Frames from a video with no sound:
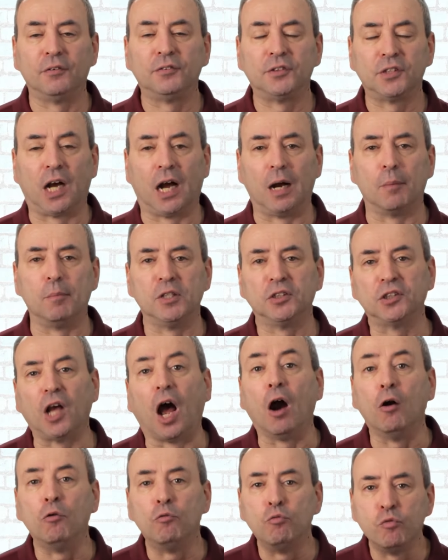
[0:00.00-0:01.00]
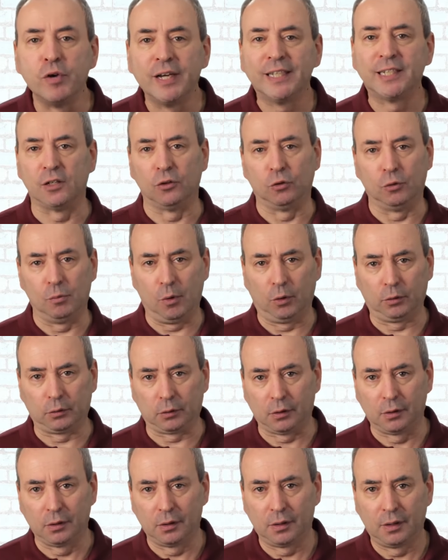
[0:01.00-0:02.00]
of Tuckman's original
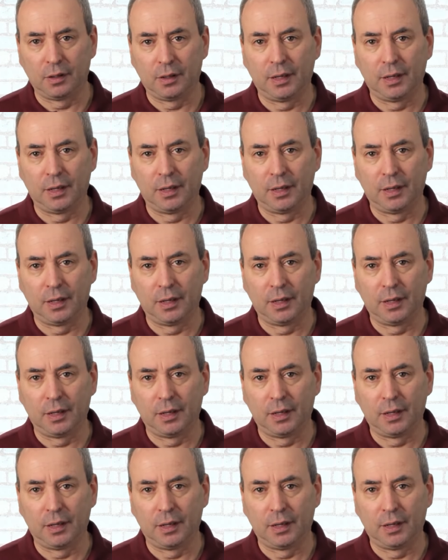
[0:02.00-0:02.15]
model,